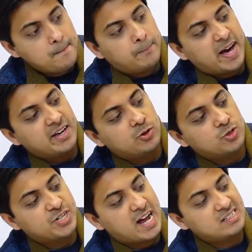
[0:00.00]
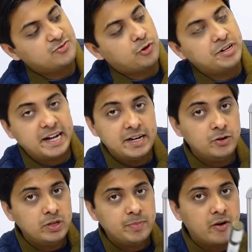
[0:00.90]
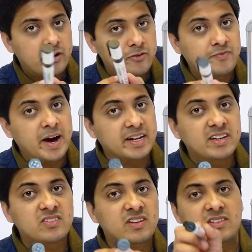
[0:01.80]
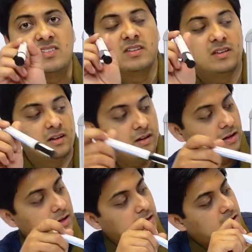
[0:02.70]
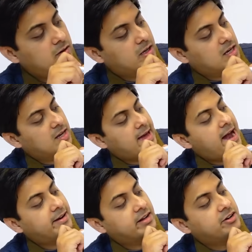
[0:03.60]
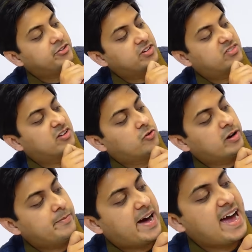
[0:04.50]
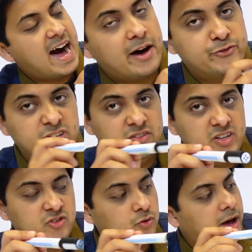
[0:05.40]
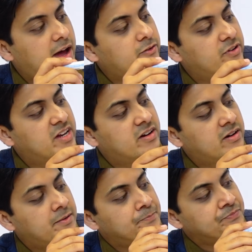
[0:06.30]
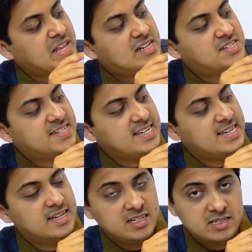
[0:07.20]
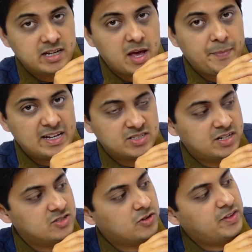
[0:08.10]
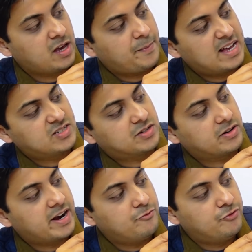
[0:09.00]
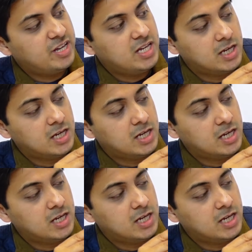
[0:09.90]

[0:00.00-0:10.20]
Micro stands for 10 to the power of minus 6. Okay, and energy is denoted by half CV square where C is the capacitance of the capacitor and V